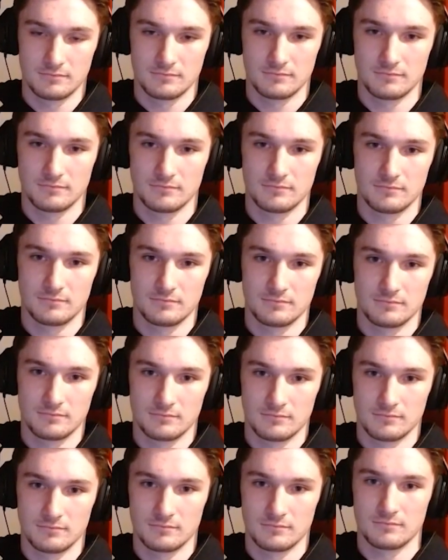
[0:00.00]

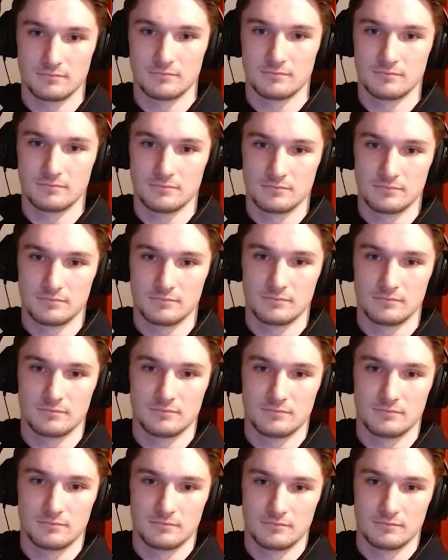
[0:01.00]

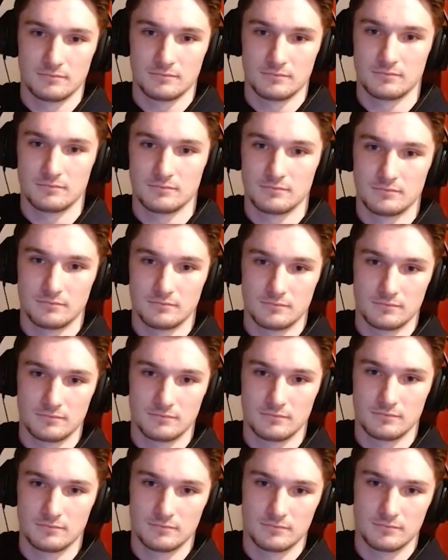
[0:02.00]

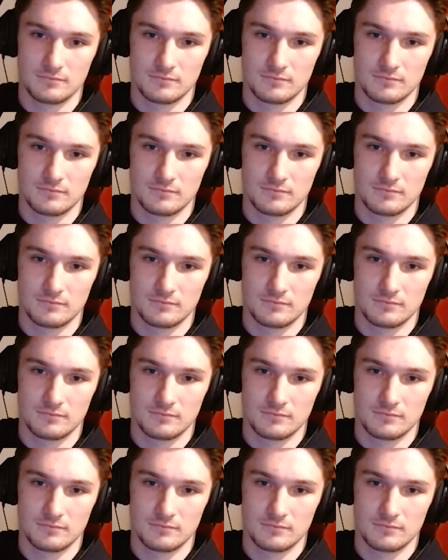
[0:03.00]
(silent)